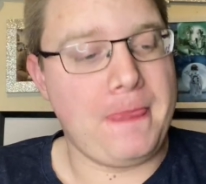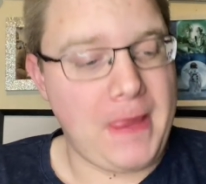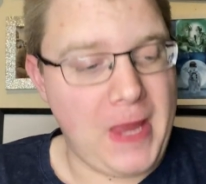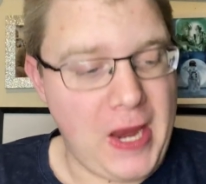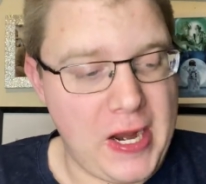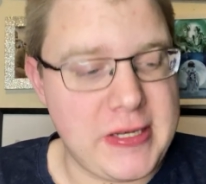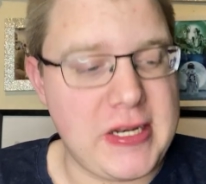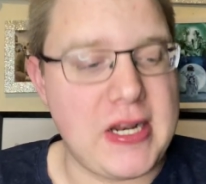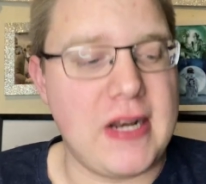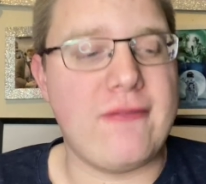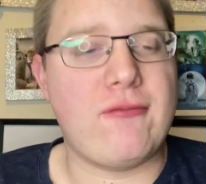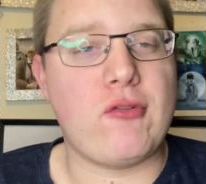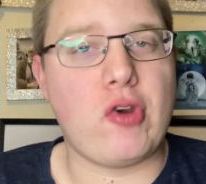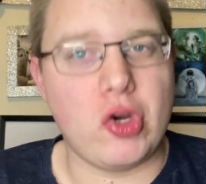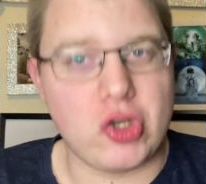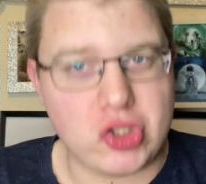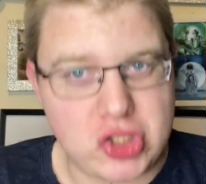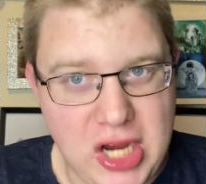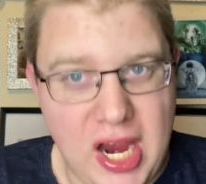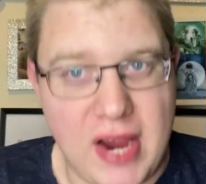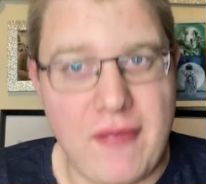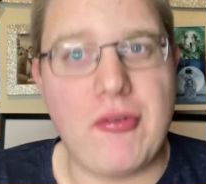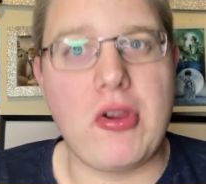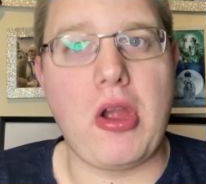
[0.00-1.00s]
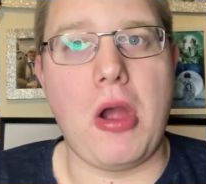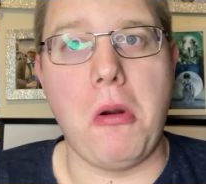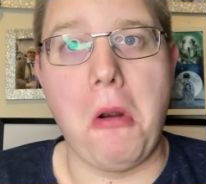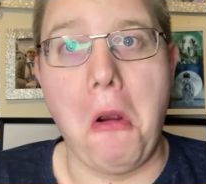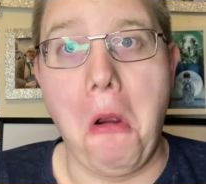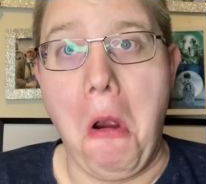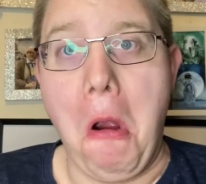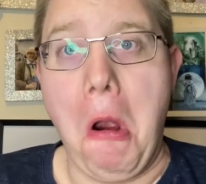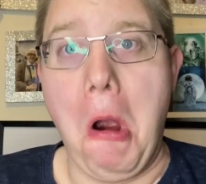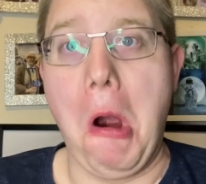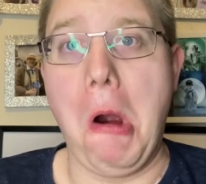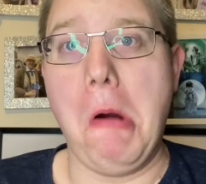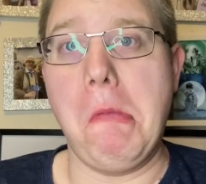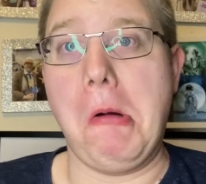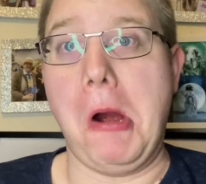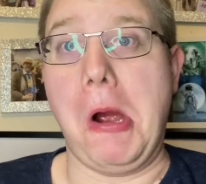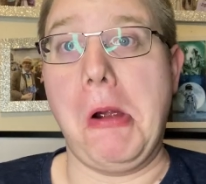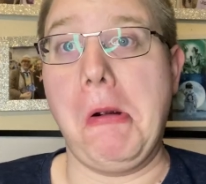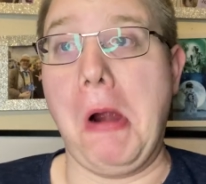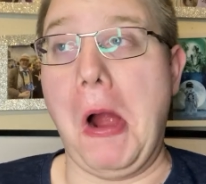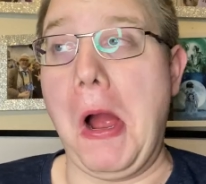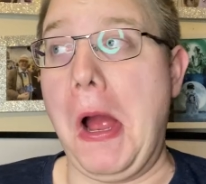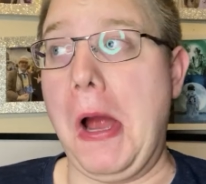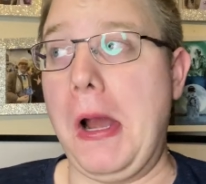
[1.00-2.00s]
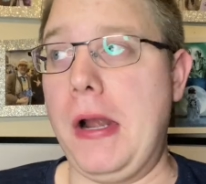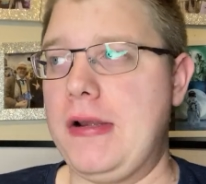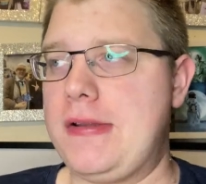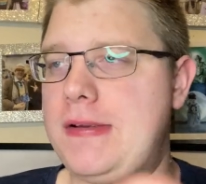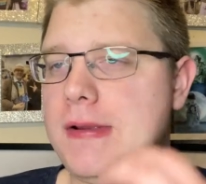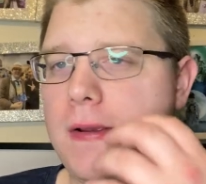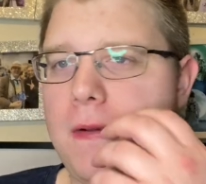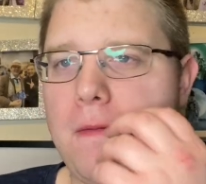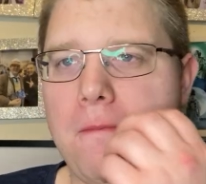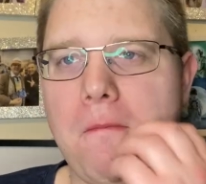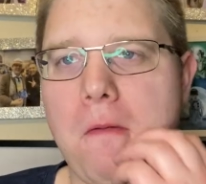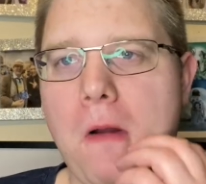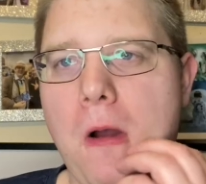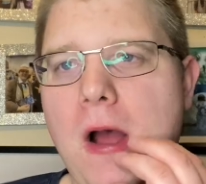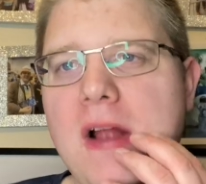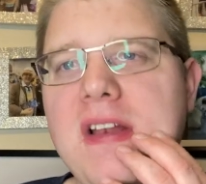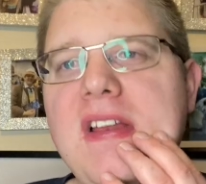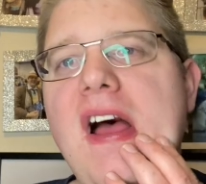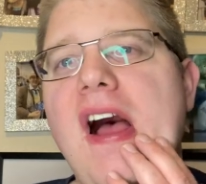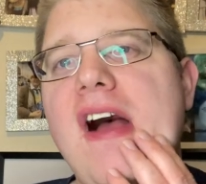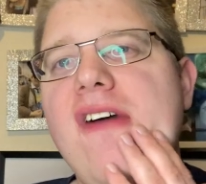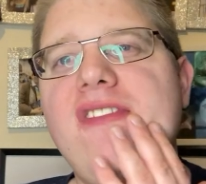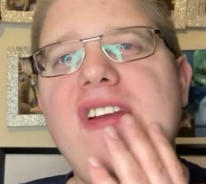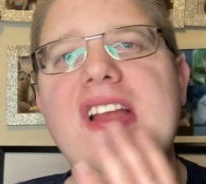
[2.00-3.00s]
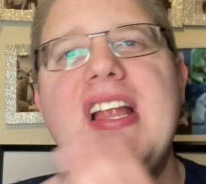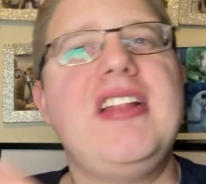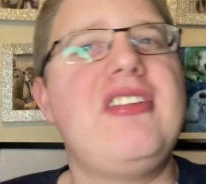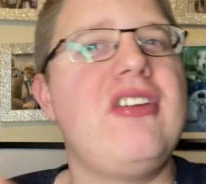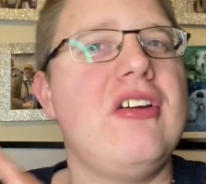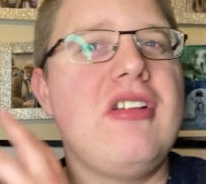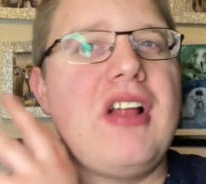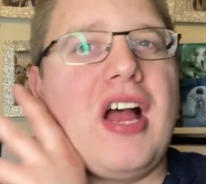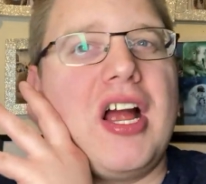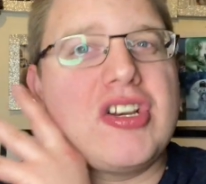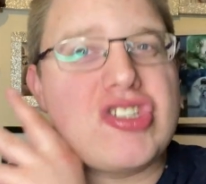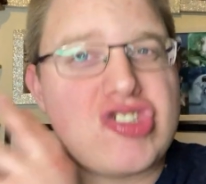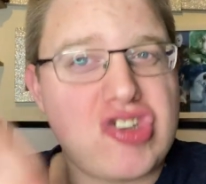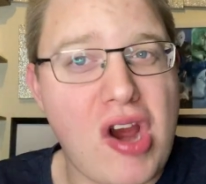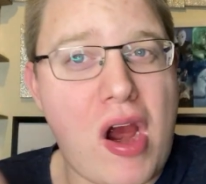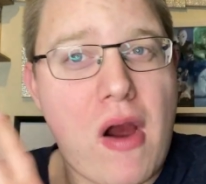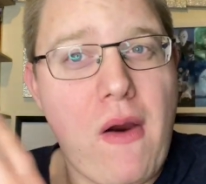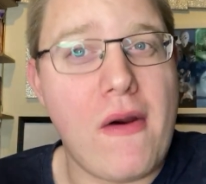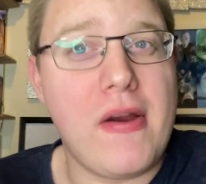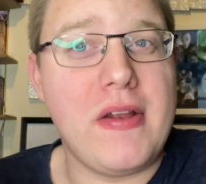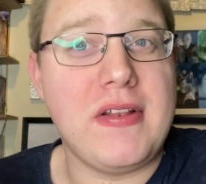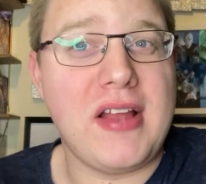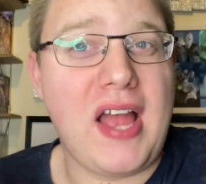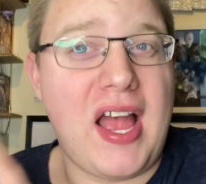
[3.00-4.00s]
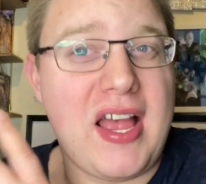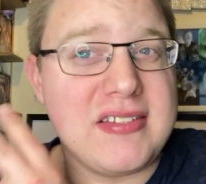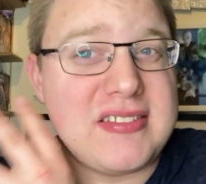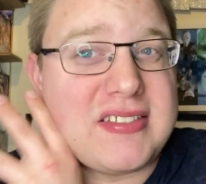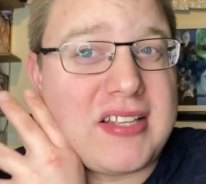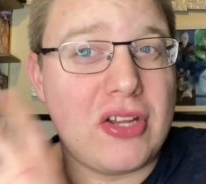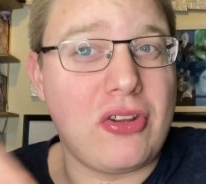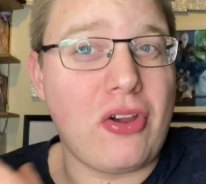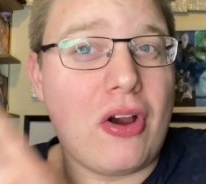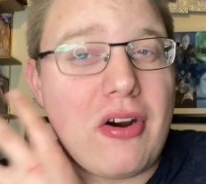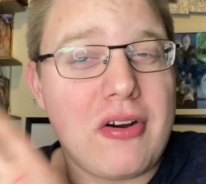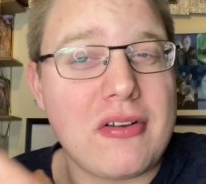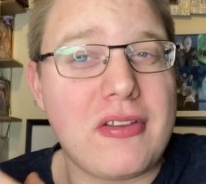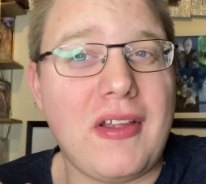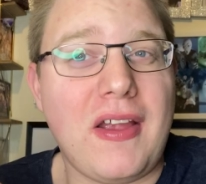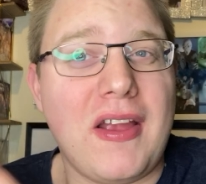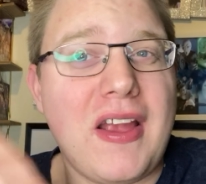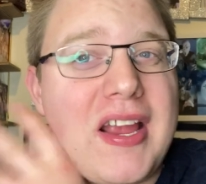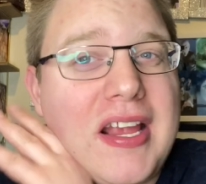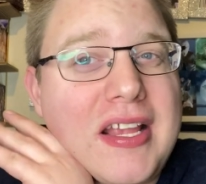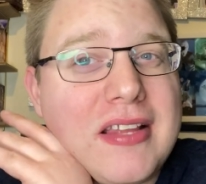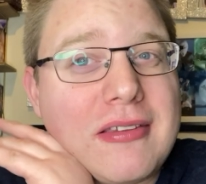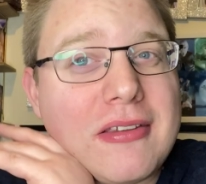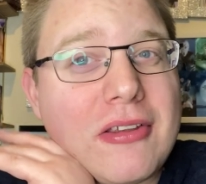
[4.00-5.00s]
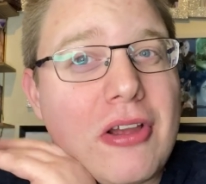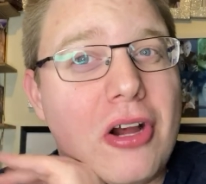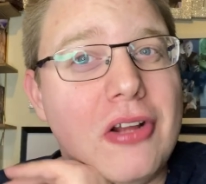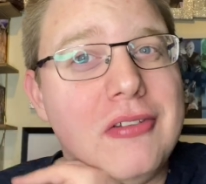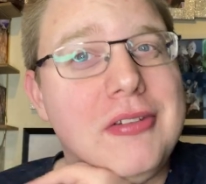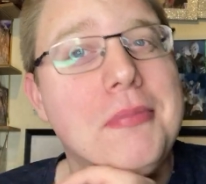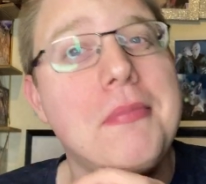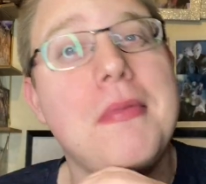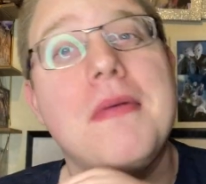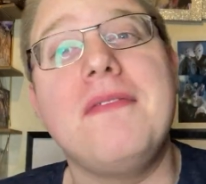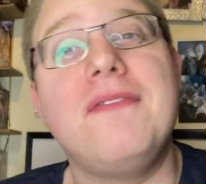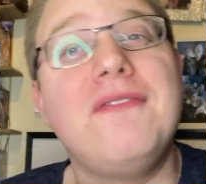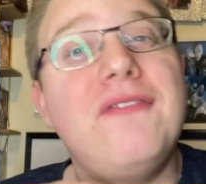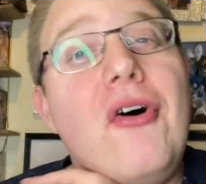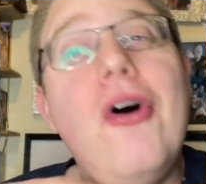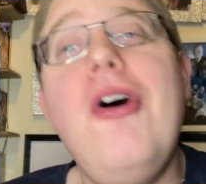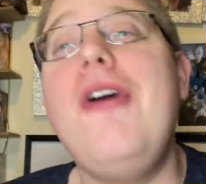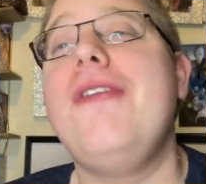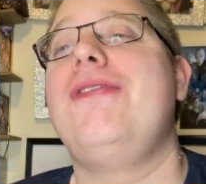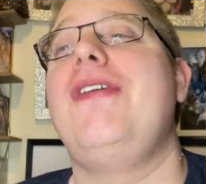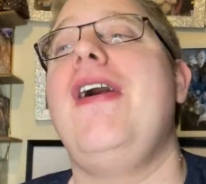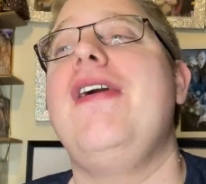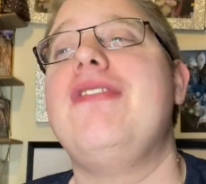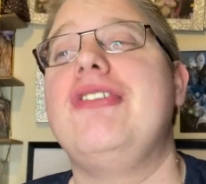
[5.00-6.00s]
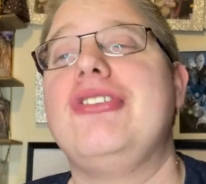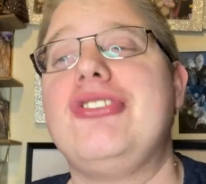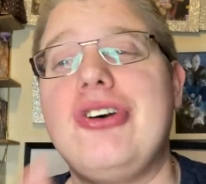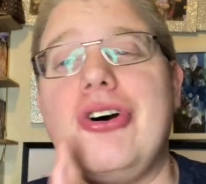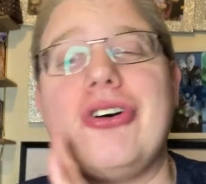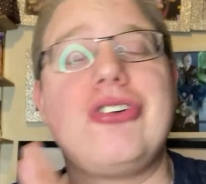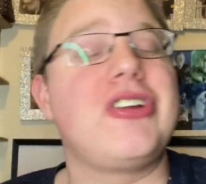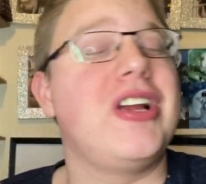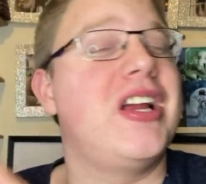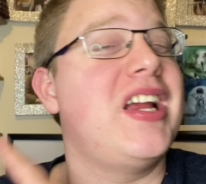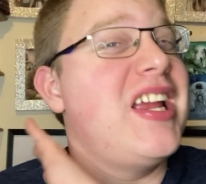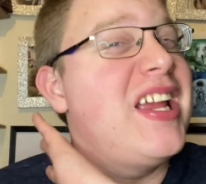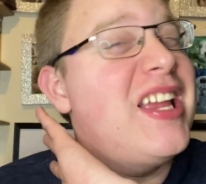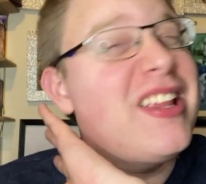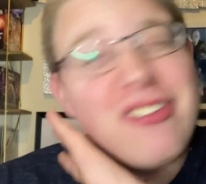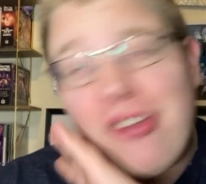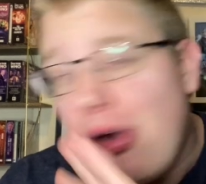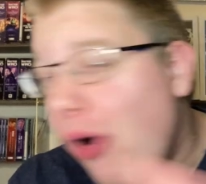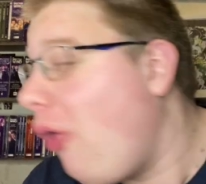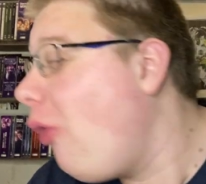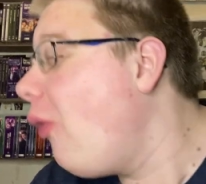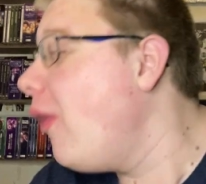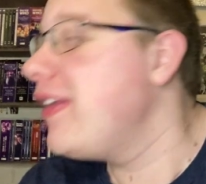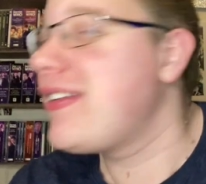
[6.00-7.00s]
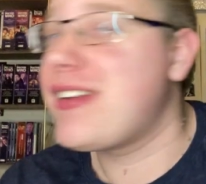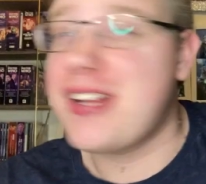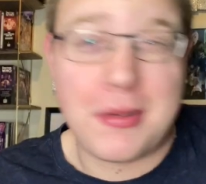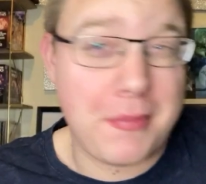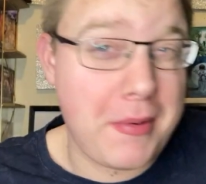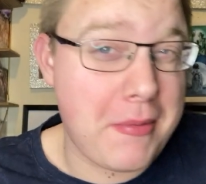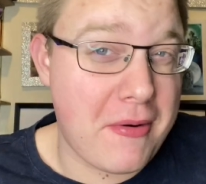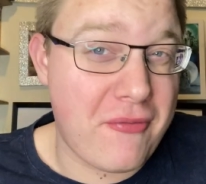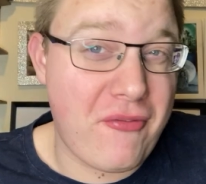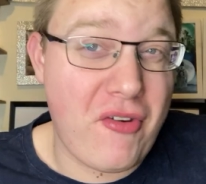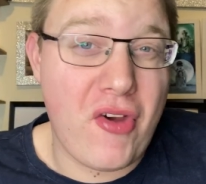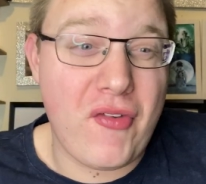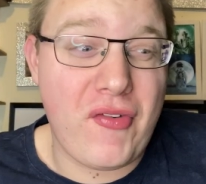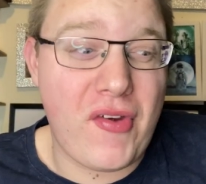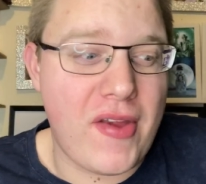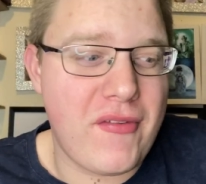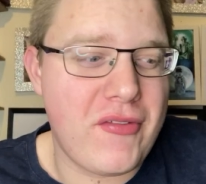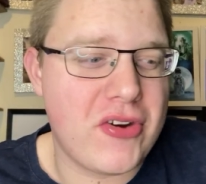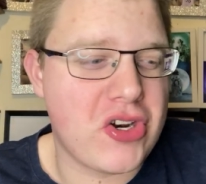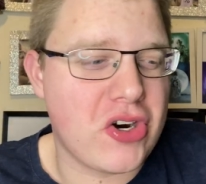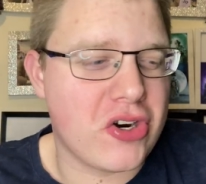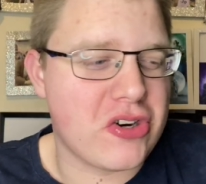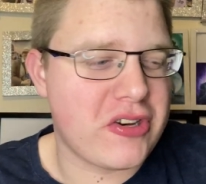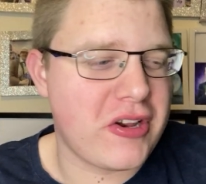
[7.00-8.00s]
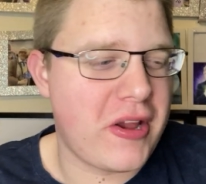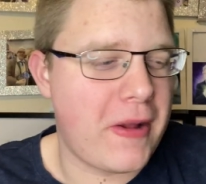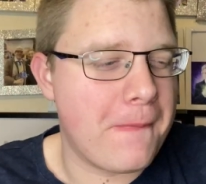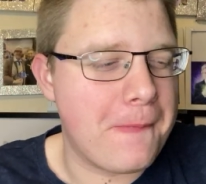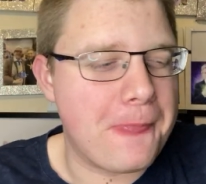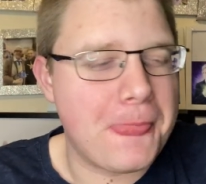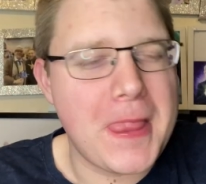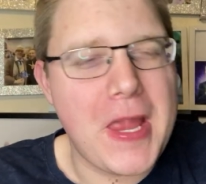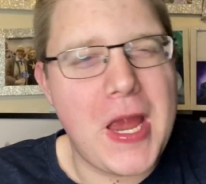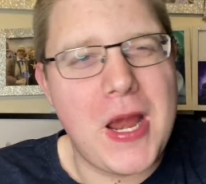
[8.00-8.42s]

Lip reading: And then, of course, you have him go, "Oh, my word." And I really do like Troughton as the Doctor. He's got to be my third favourite Doctor. He's always going to be my third favourite Doctor.